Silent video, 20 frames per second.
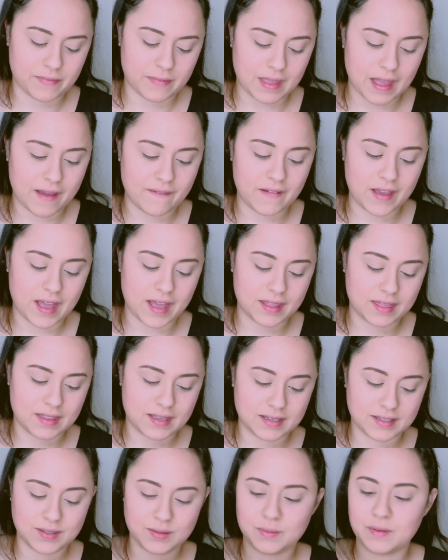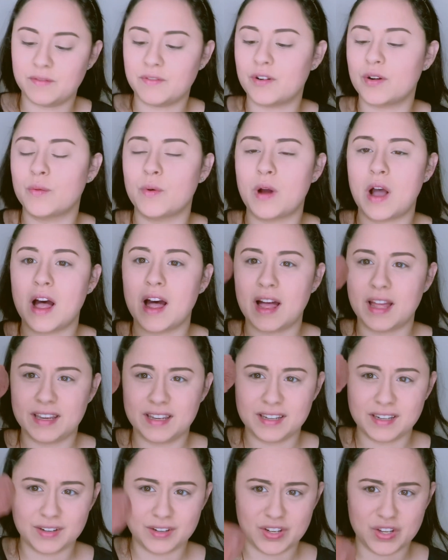I've had this one for a while. I
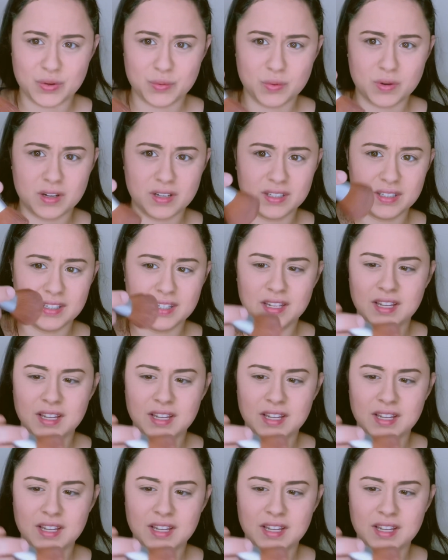need a new one.